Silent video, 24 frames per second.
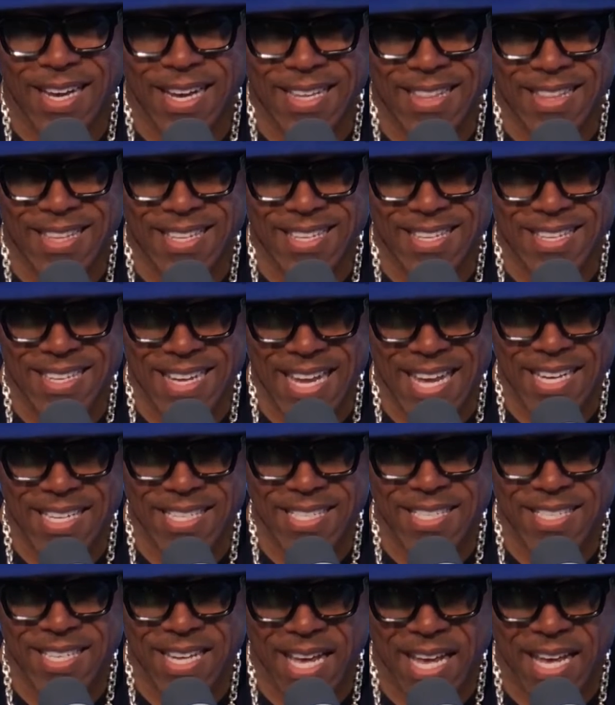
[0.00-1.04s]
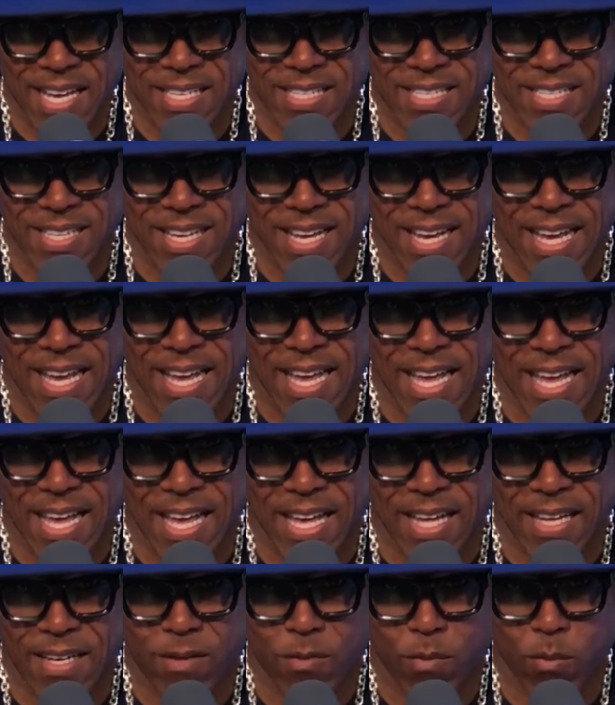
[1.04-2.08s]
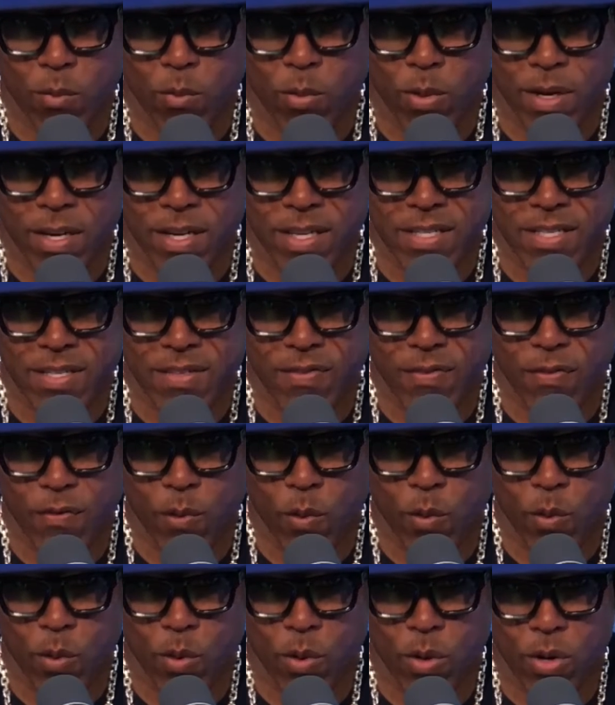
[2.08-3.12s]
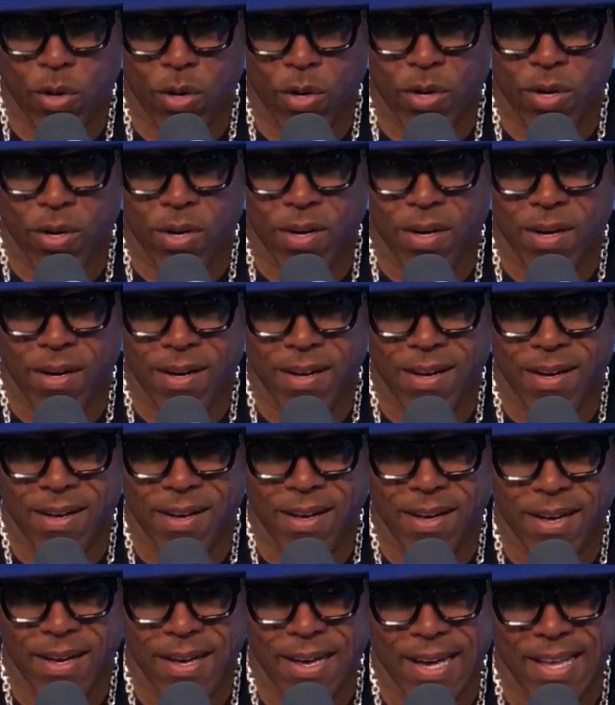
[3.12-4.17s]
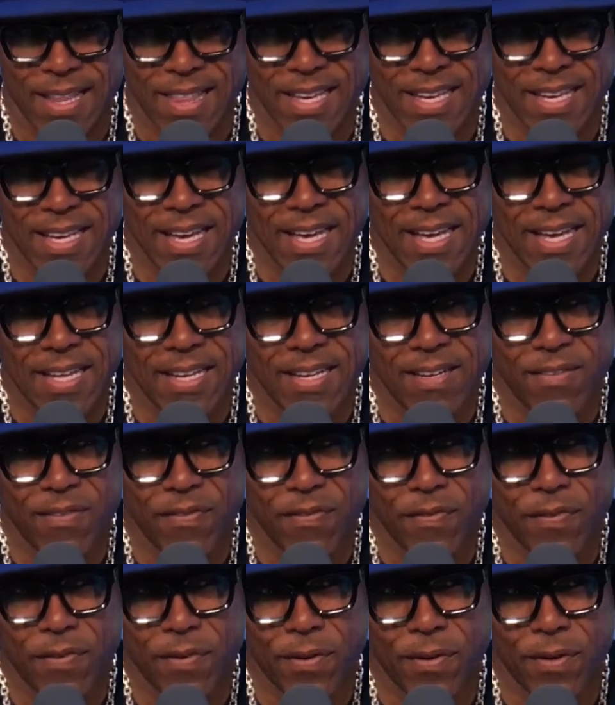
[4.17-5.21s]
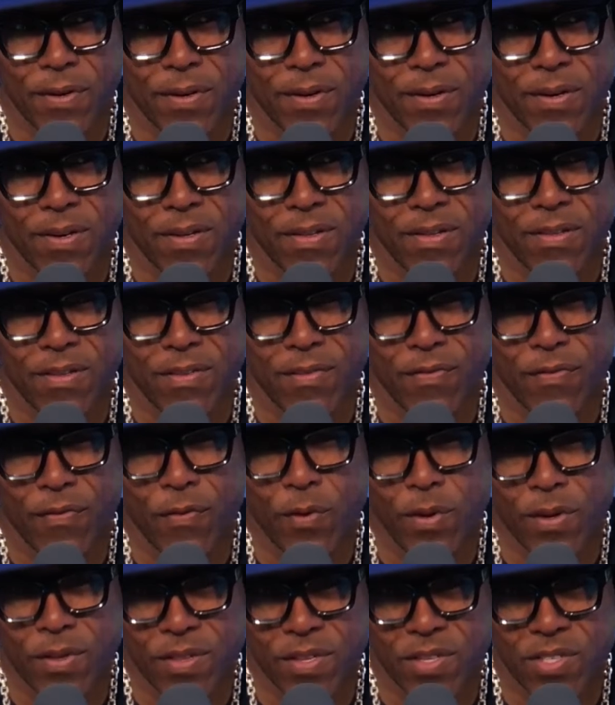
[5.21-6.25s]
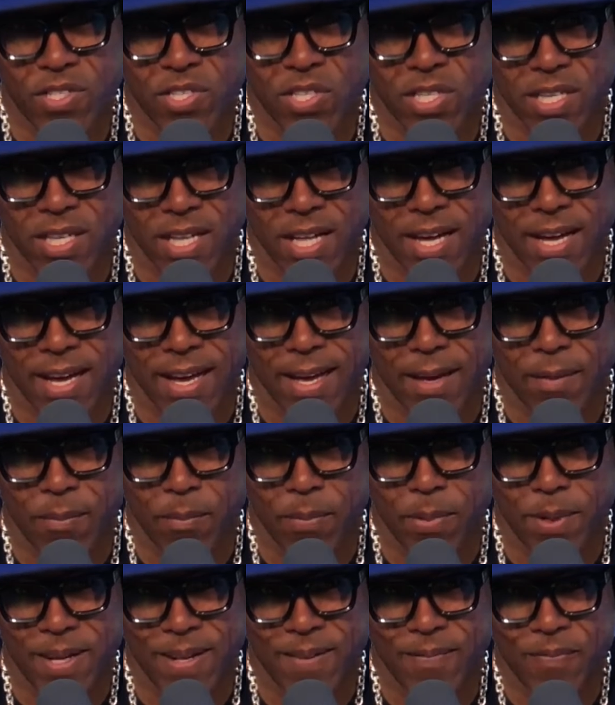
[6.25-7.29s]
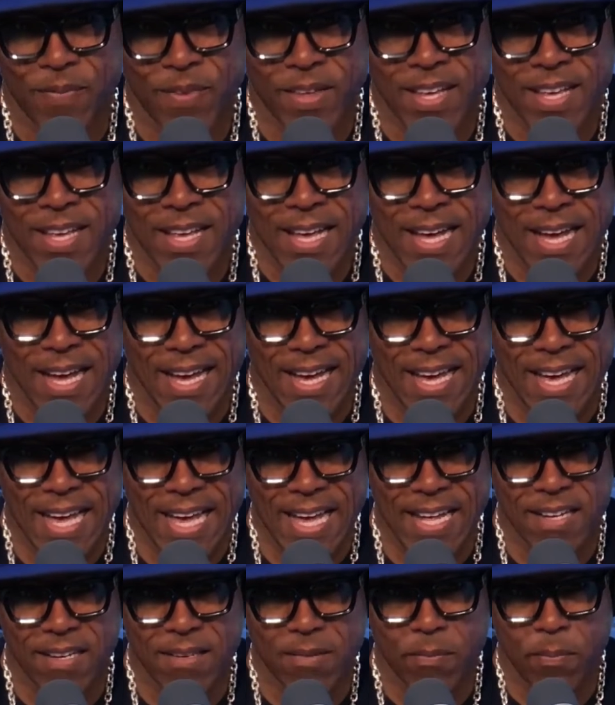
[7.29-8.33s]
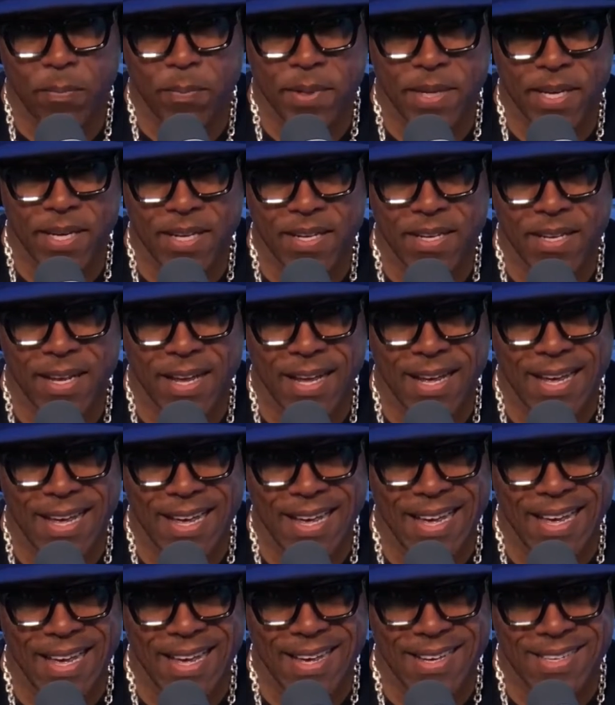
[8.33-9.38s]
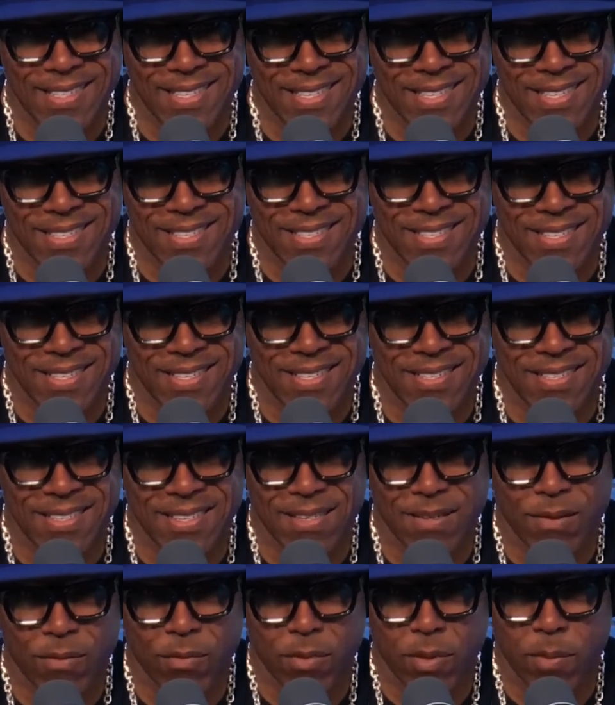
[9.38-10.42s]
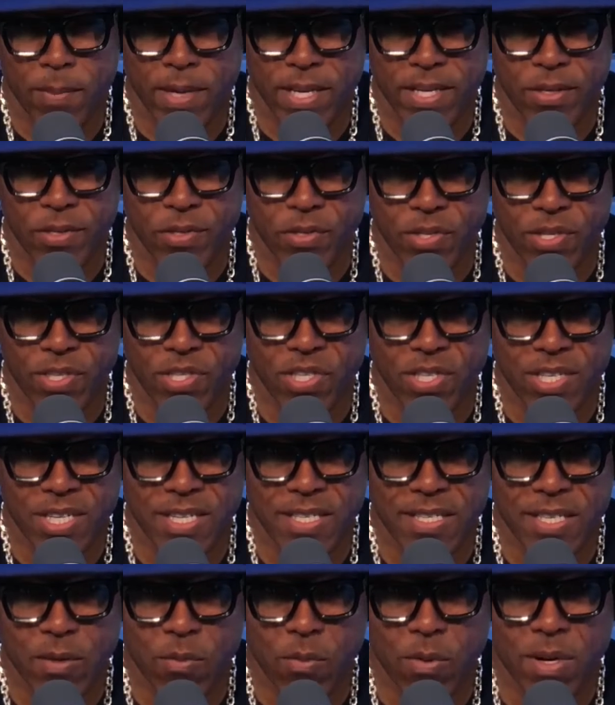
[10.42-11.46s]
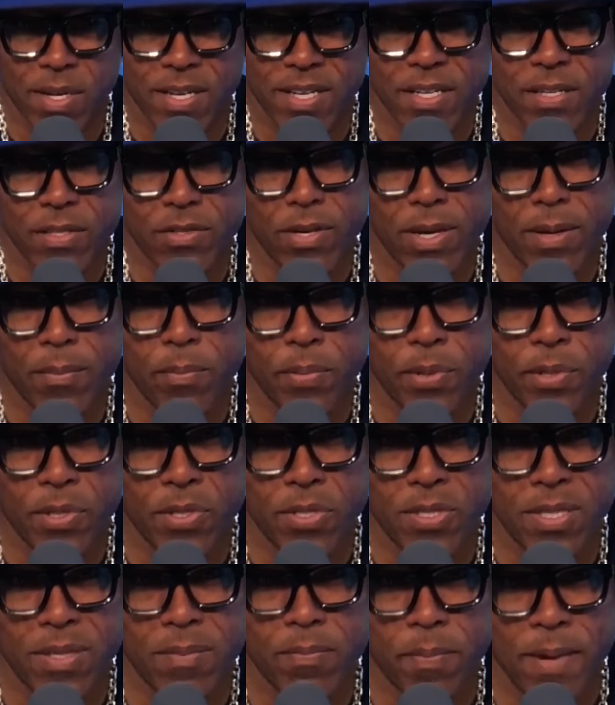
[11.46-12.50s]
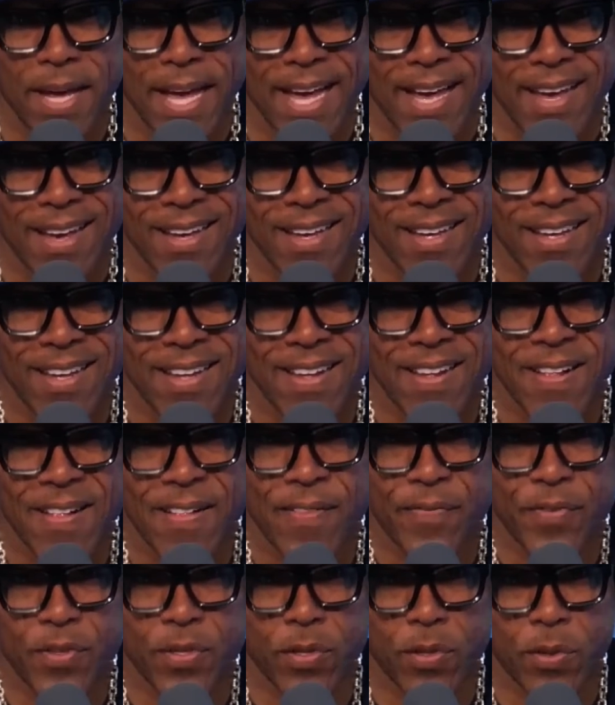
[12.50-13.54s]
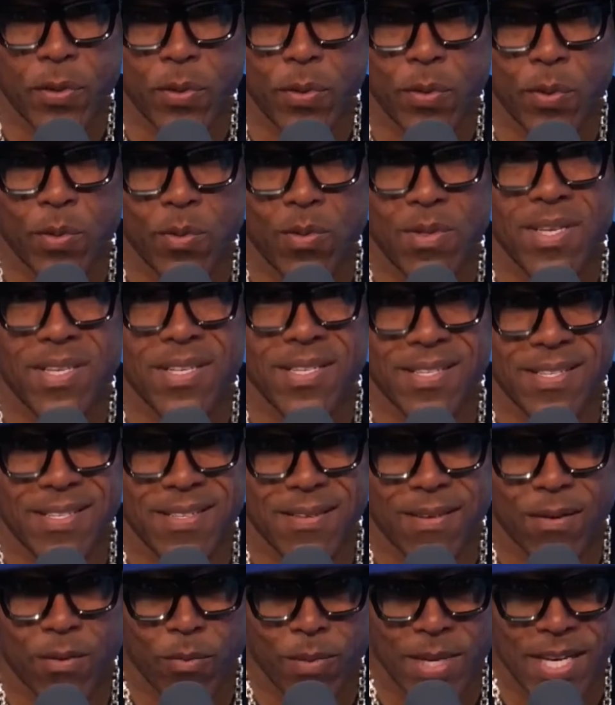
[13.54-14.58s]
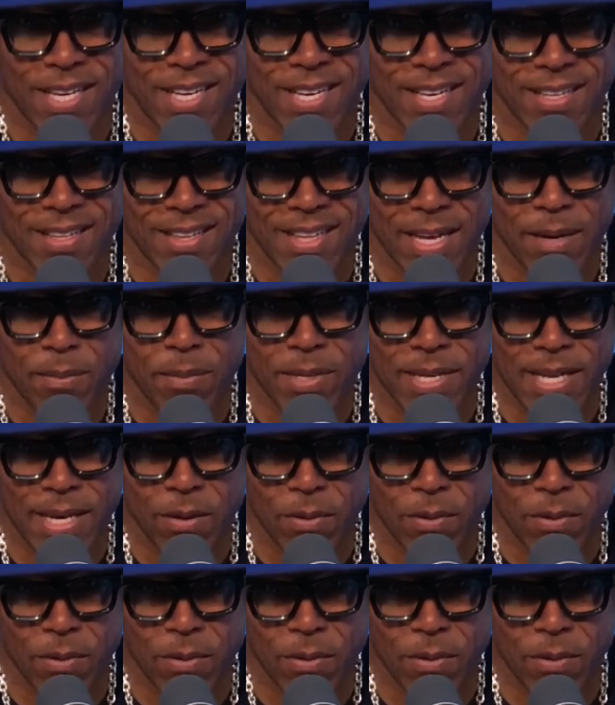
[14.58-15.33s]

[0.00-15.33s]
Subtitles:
the next test I had was for, I think I had it for the 4th of July, but I hadn't been as consistent with my nutrition as I wanted, so I pushed it back to this weekend, Labor Day